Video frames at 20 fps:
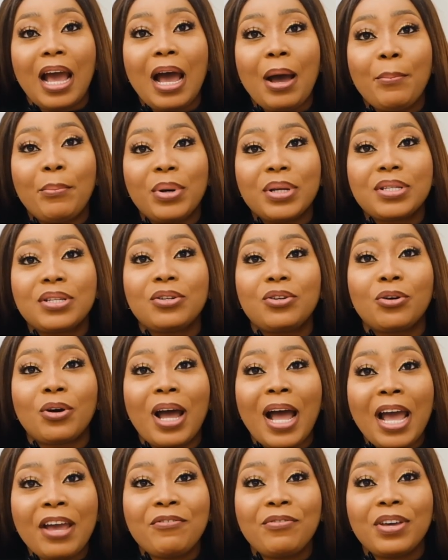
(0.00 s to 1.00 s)

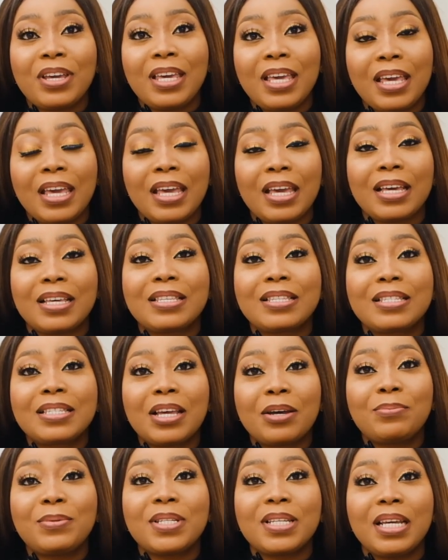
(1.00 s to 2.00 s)
Ambassador Ivy King
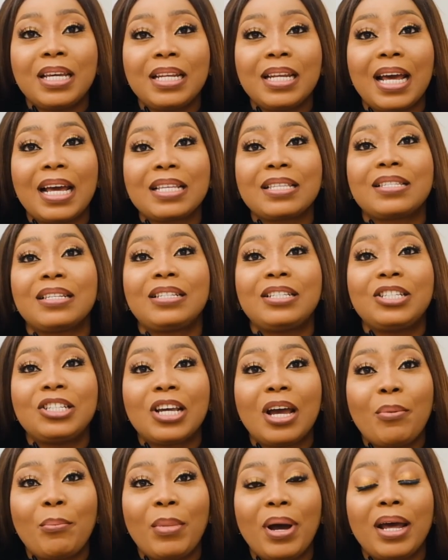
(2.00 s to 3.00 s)
stepped in as the
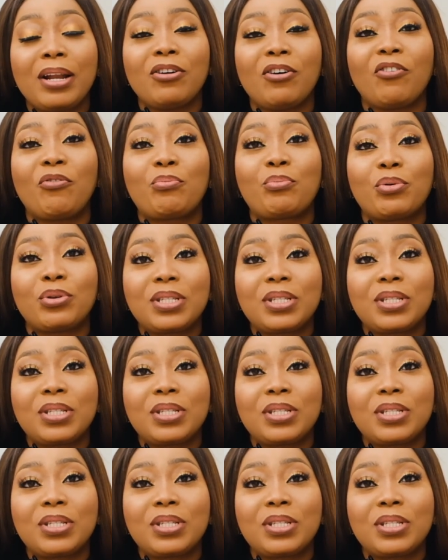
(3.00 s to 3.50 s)
chairman of